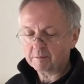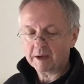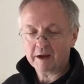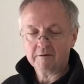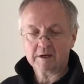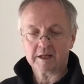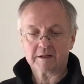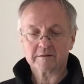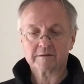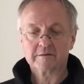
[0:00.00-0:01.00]

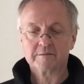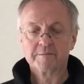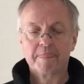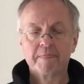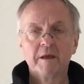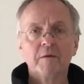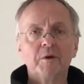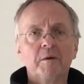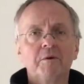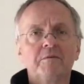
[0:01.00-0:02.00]
parallels. And
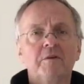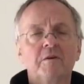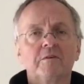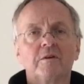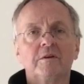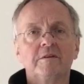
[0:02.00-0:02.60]
what I want to focus on,